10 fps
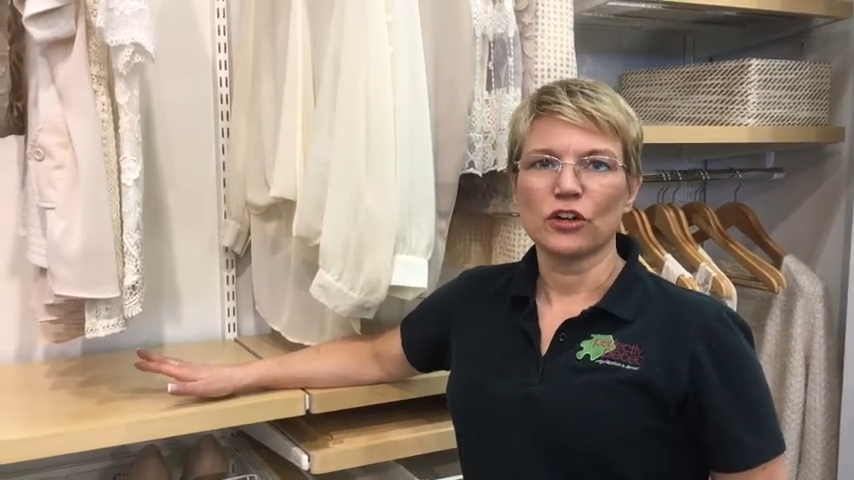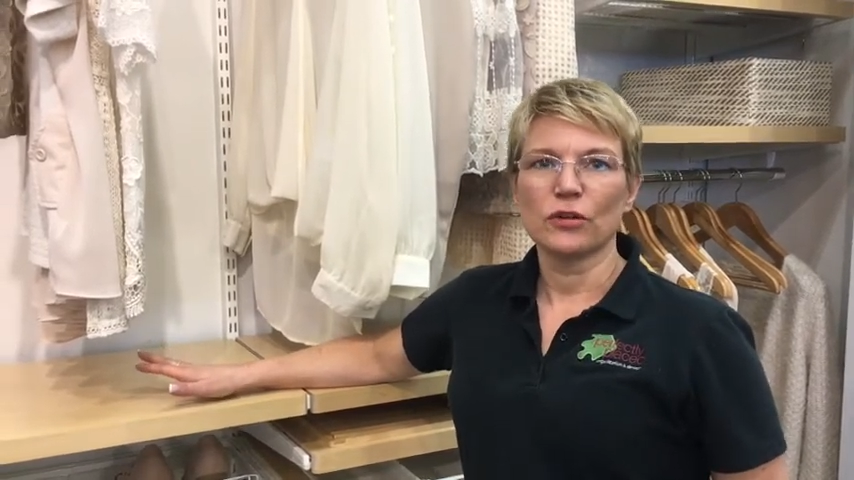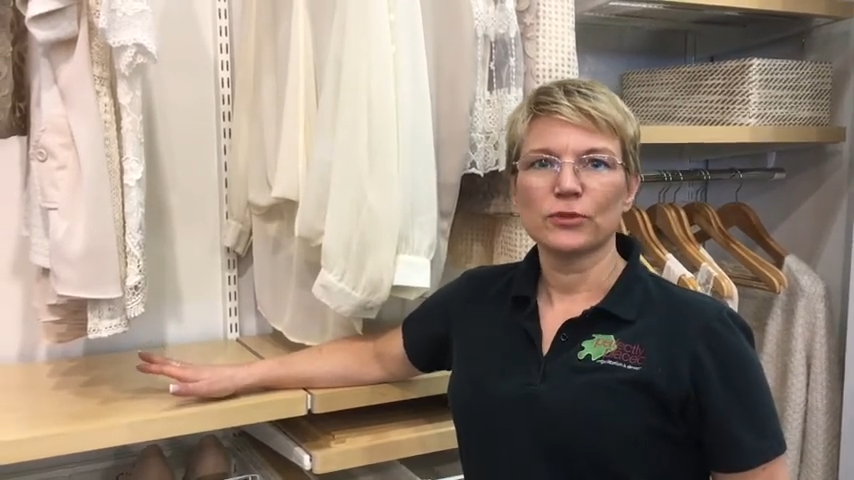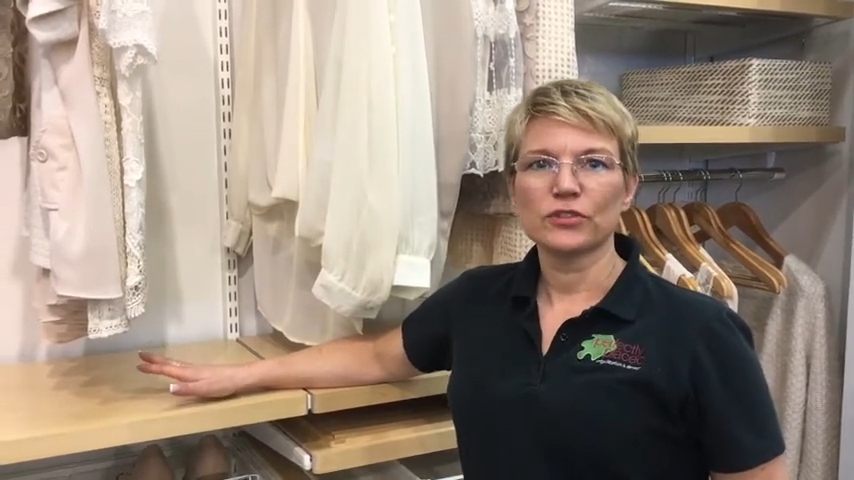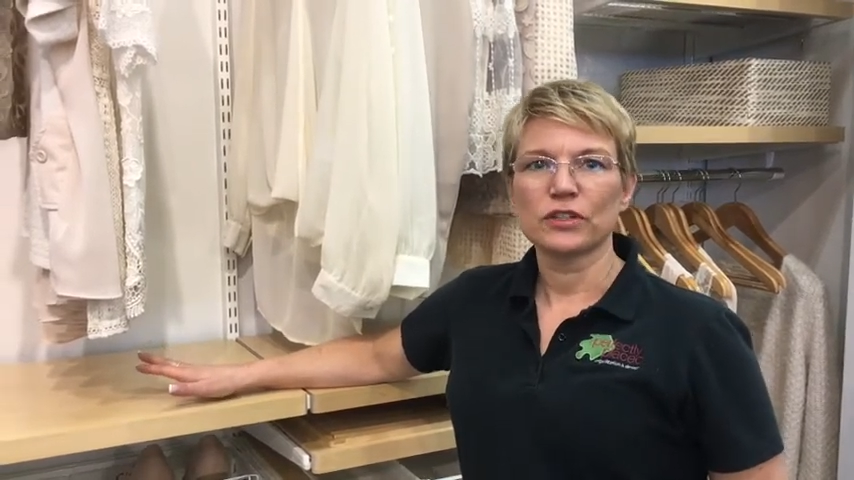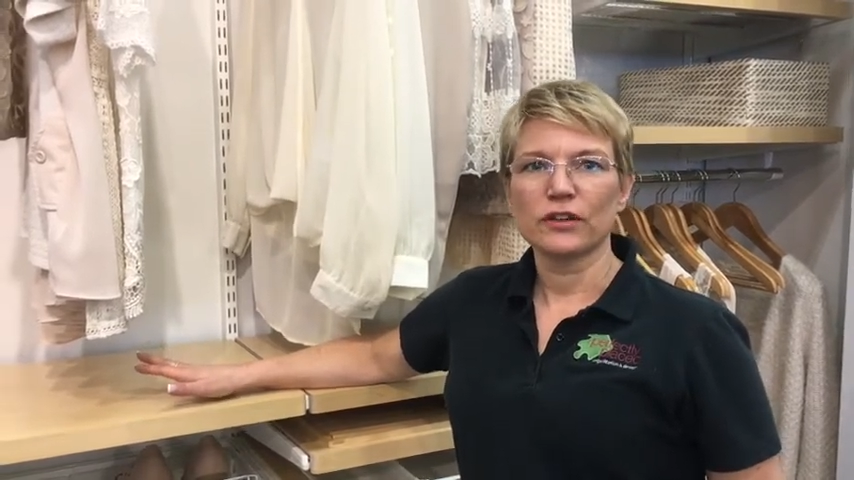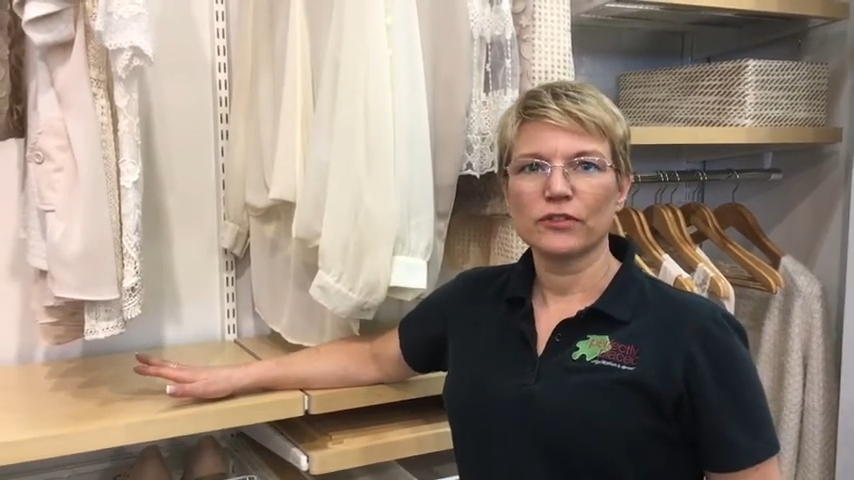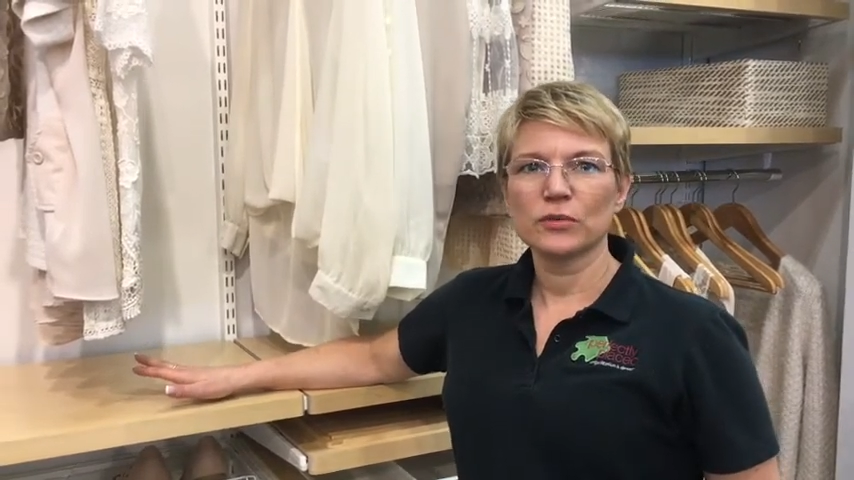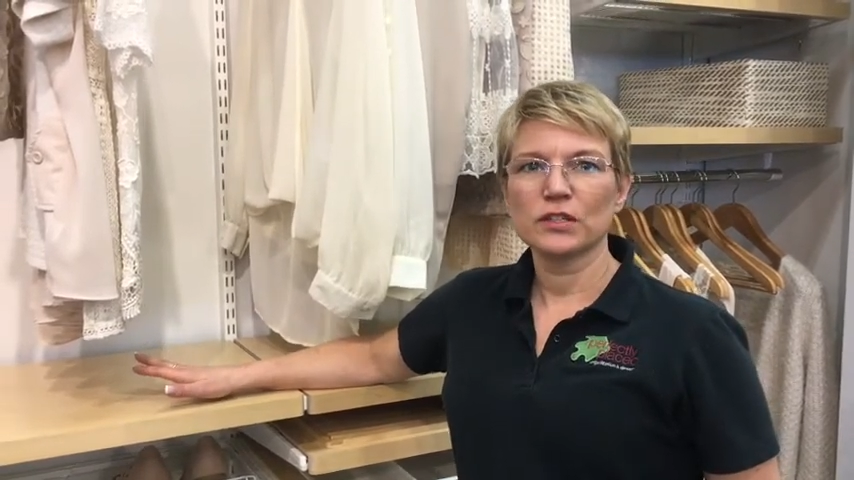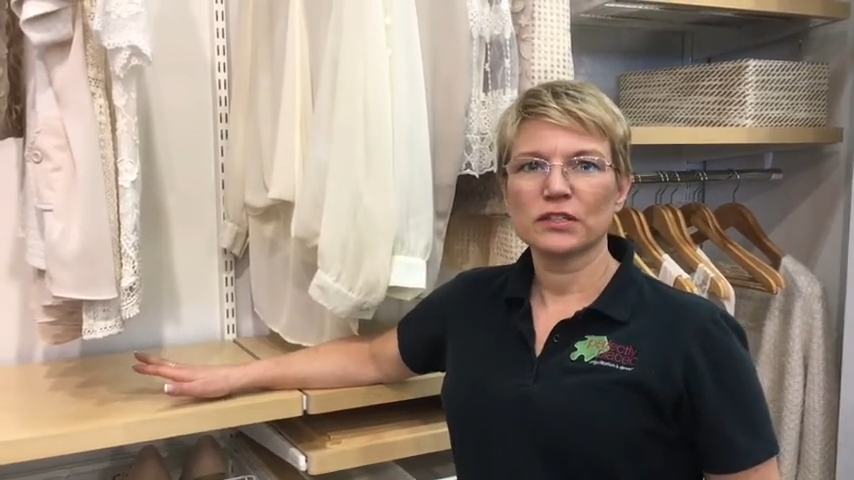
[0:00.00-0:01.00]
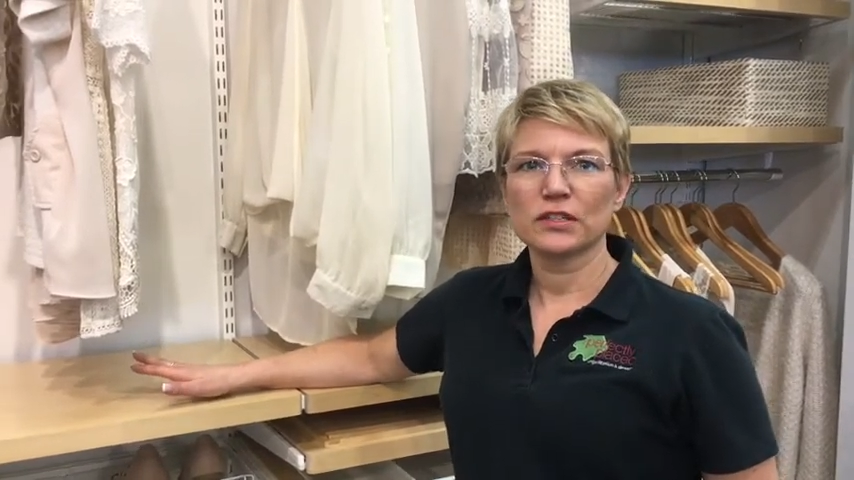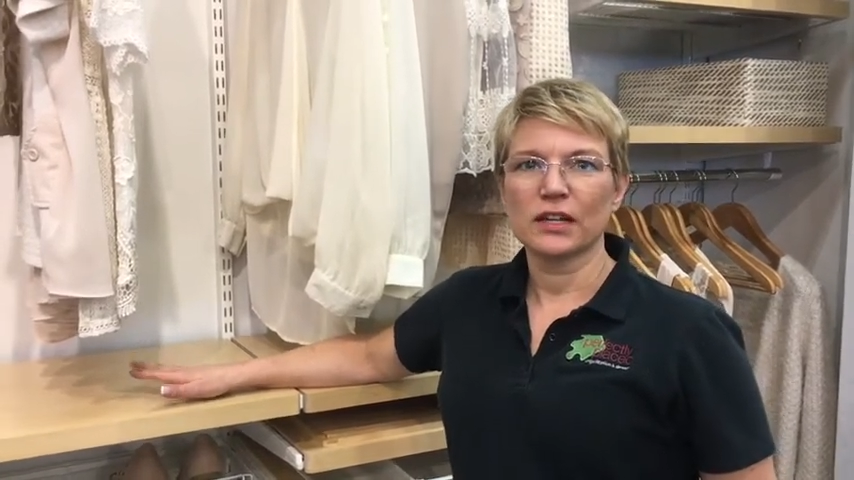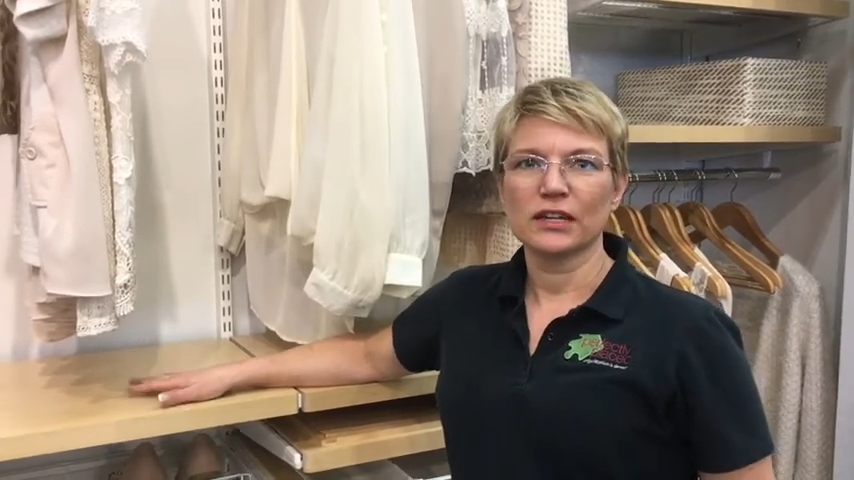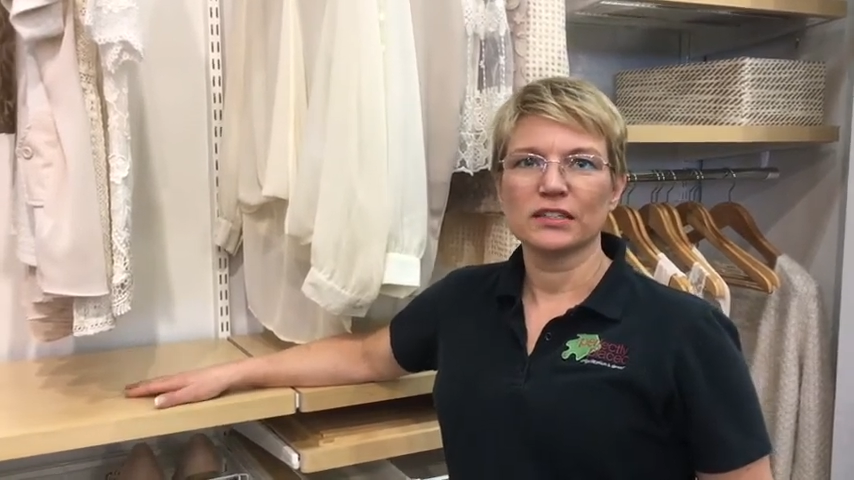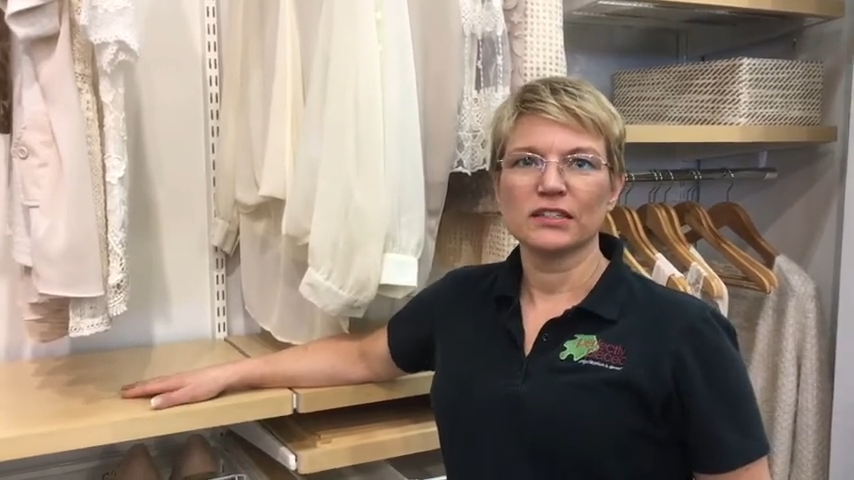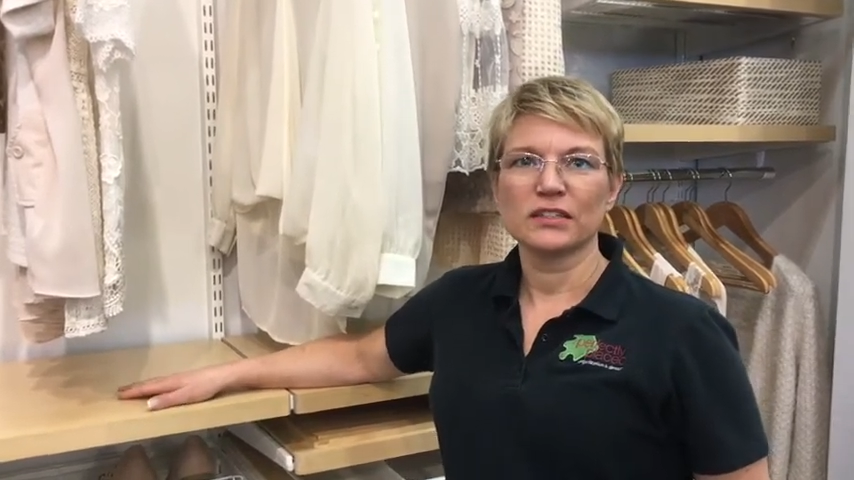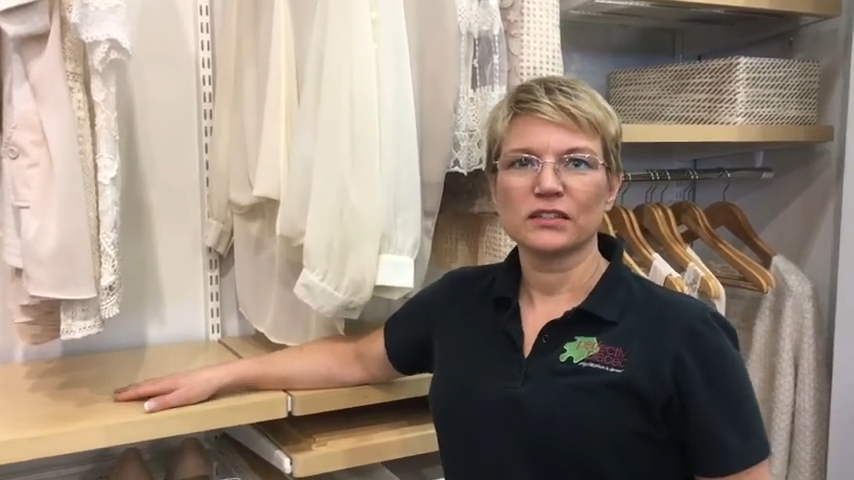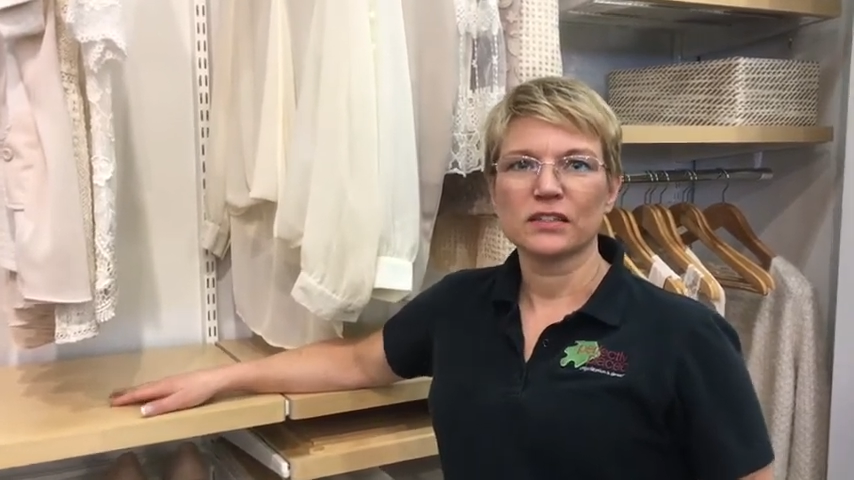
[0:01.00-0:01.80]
Almost everyone's closet does